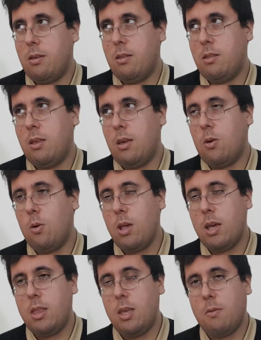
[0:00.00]
The whole
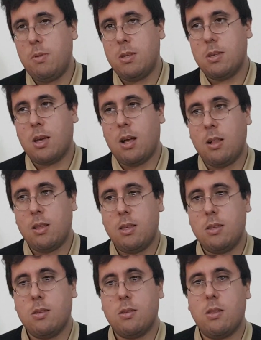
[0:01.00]
idea of this call
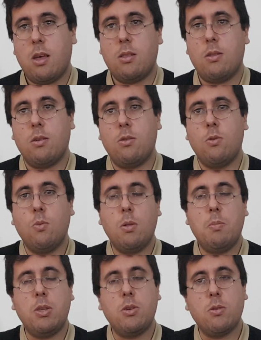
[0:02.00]
is that you will
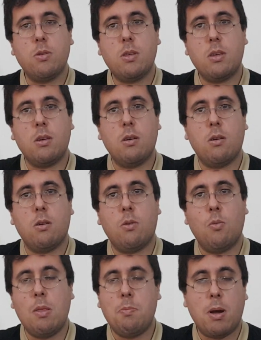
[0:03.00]
be choosing
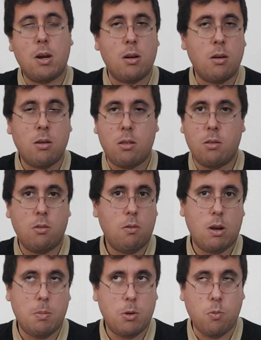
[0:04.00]
one pattern,
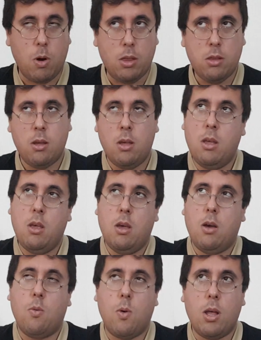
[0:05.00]
whatever you want.
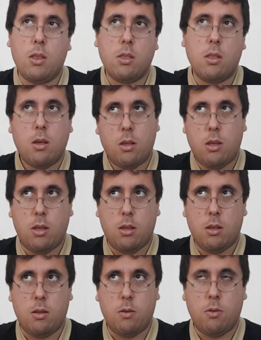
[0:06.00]

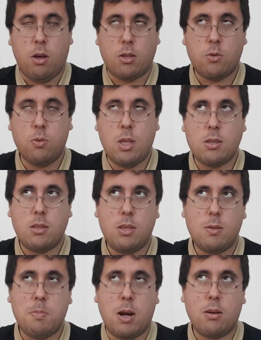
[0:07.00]
As soon as
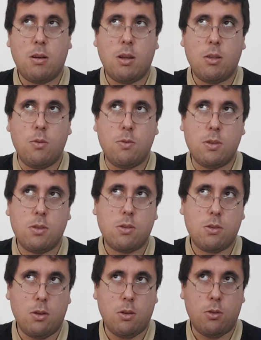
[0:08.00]
this pattern
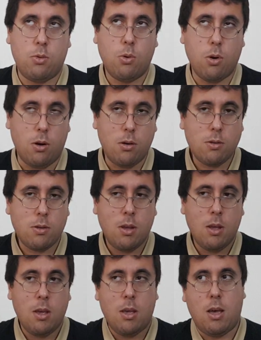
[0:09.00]
uses two colors,
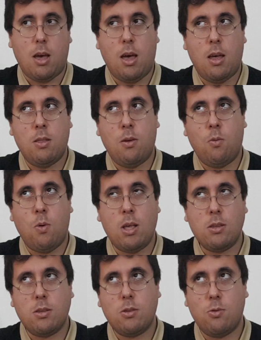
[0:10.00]
and
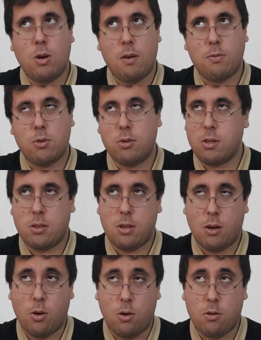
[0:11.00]
once you have chosen the
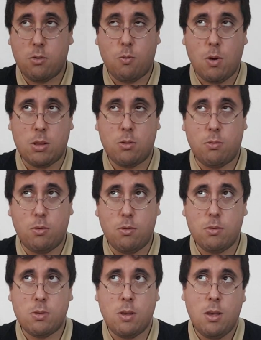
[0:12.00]
color you want to
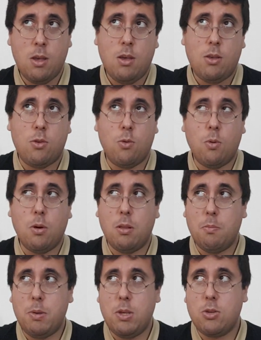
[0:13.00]
use, you will
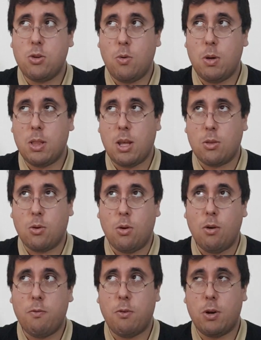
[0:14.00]
be showing that
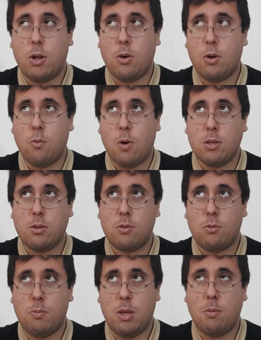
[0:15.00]
color for the other ones
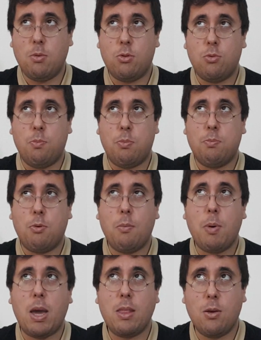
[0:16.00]
to be able to
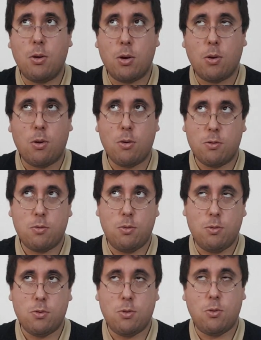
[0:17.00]
provide the other colors to
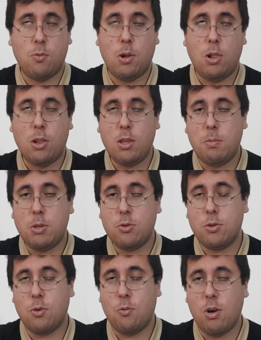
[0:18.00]
you. So you will only be
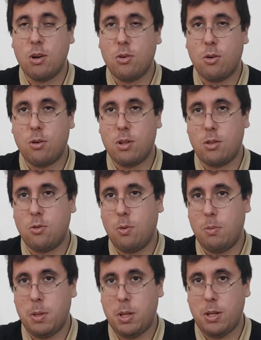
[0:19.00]
choosing one color that you will
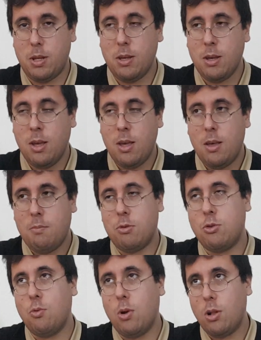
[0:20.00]
be needing, but
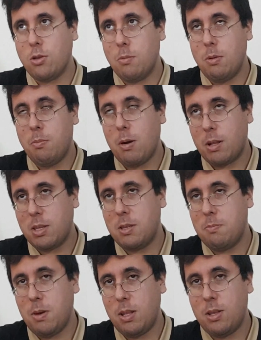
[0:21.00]
you will also be
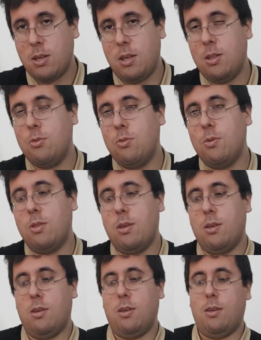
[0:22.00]
participating into
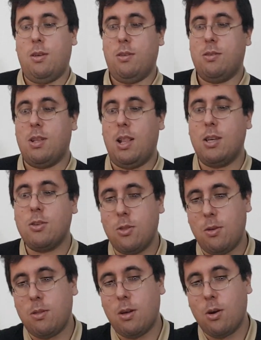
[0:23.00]
the
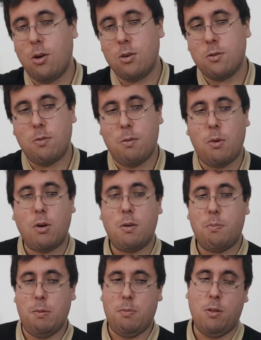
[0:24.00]
selection of the colors from other
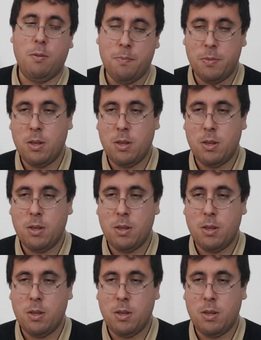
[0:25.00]
people.